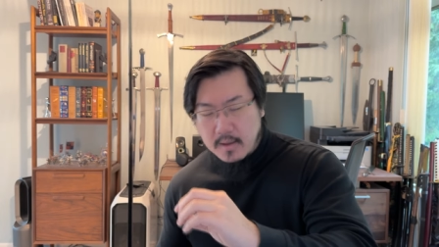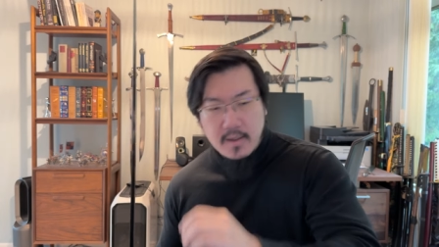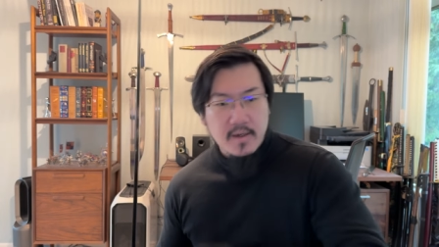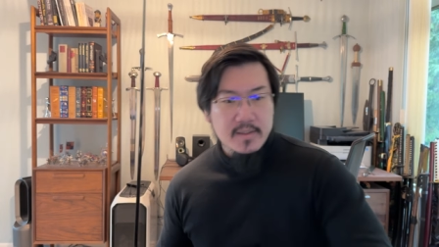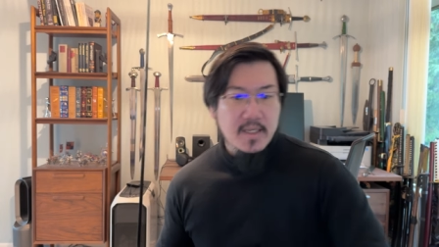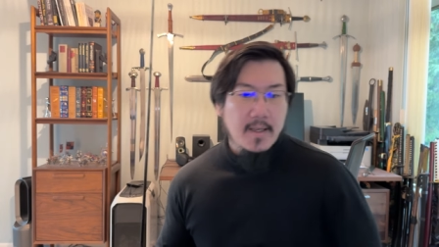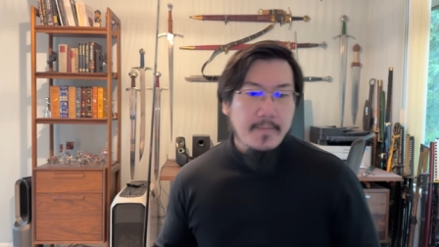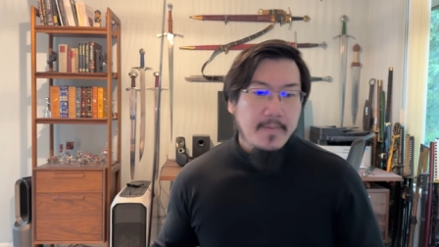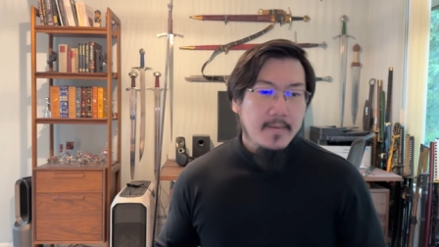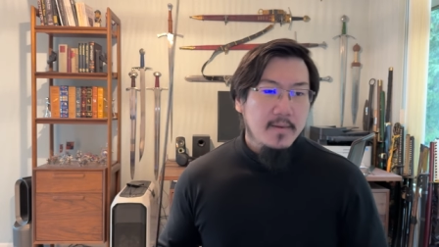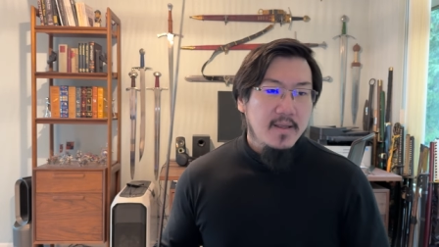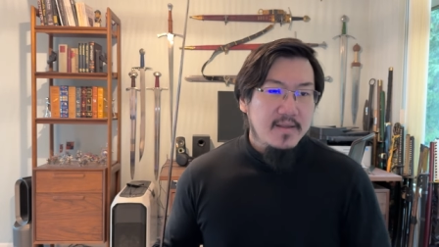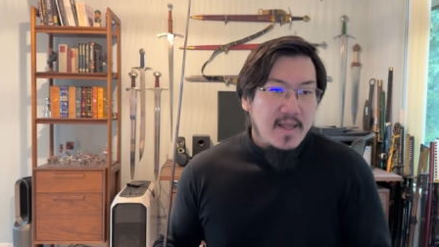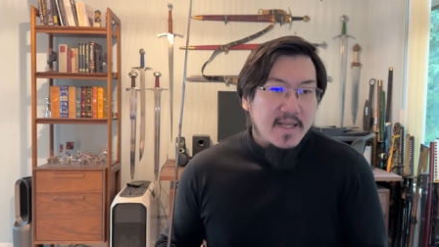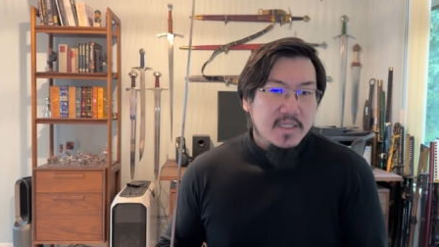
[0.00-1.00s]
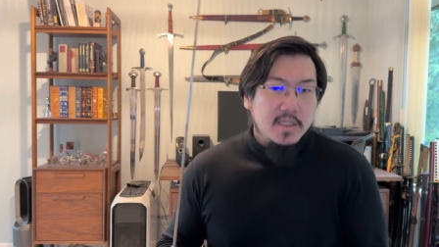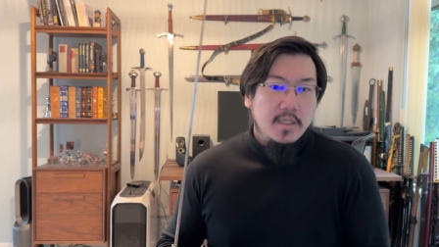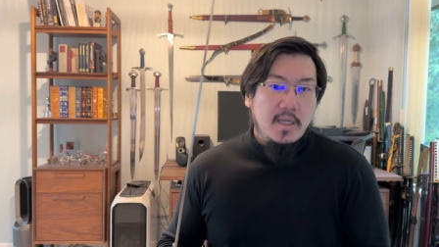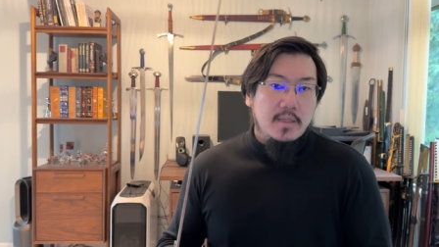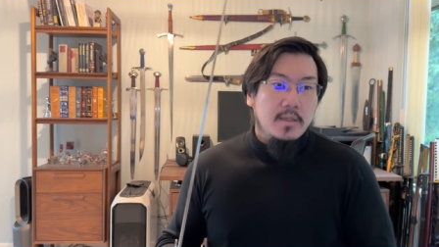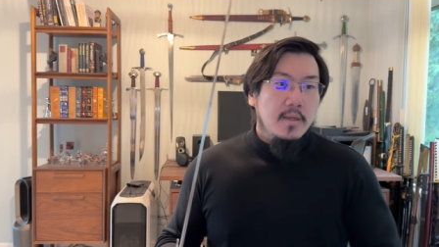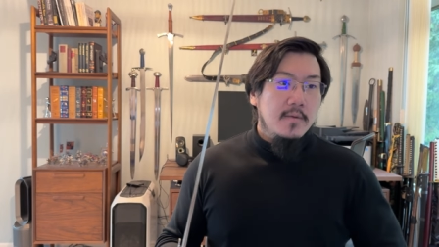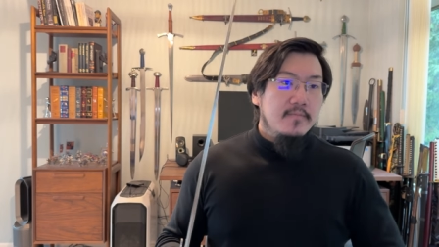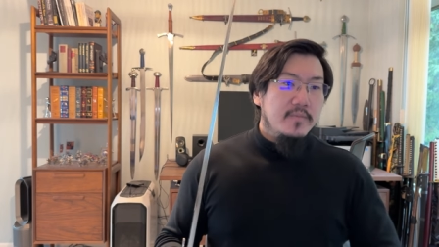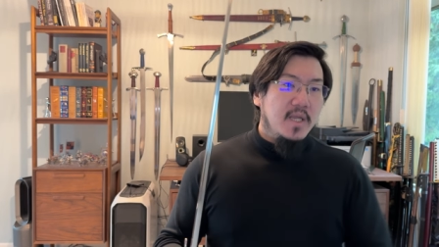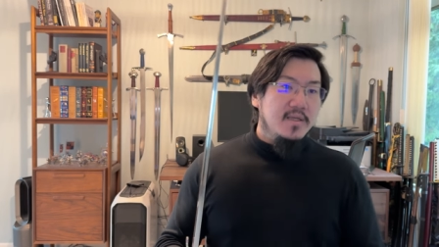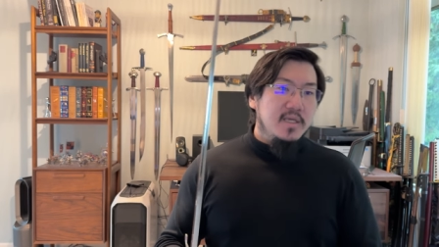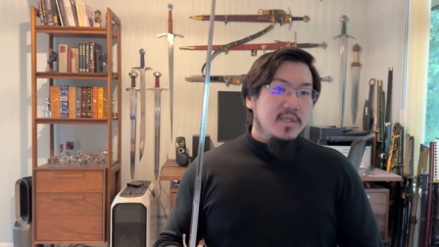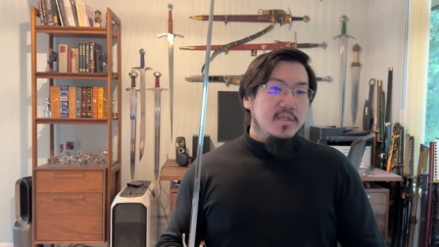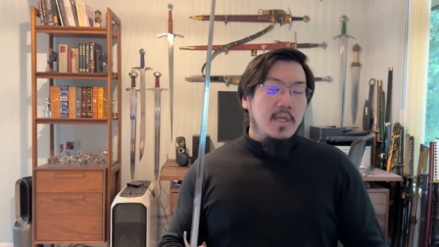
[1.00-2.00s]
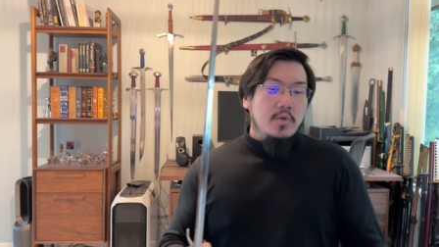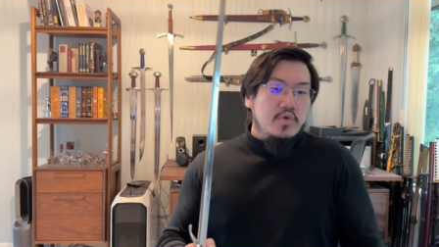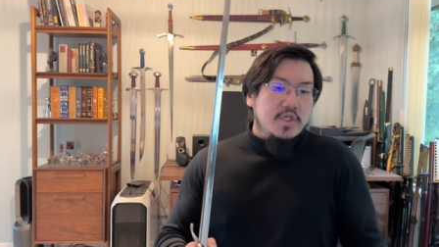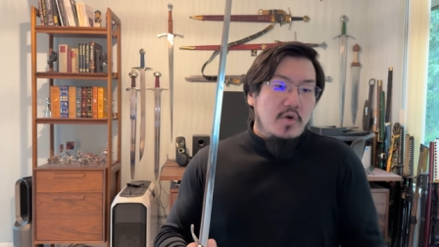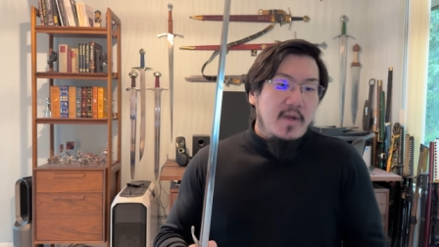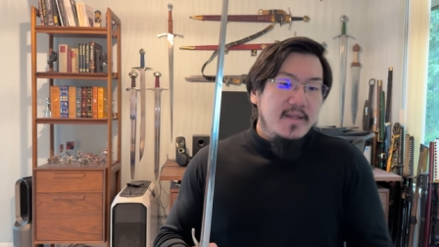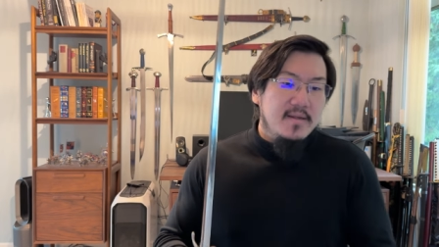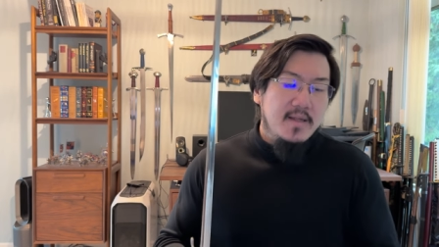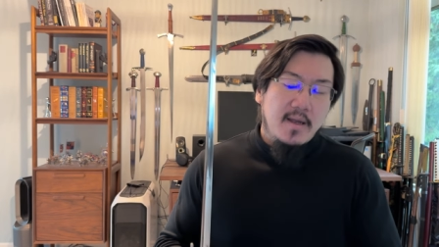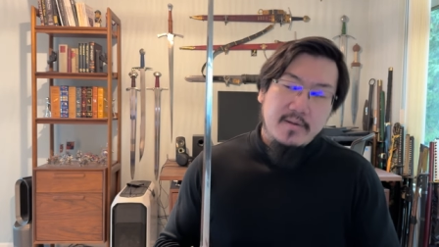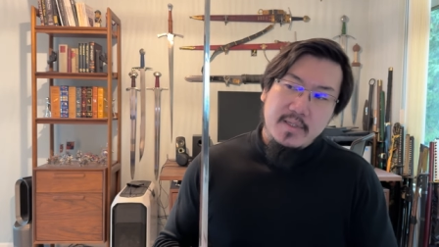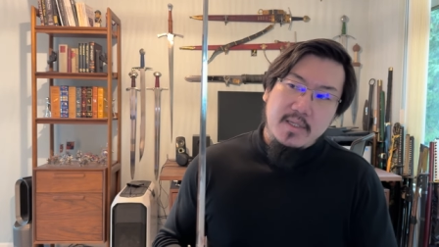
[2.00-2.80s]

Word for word: a tip, and that's it. And they don't show anything else.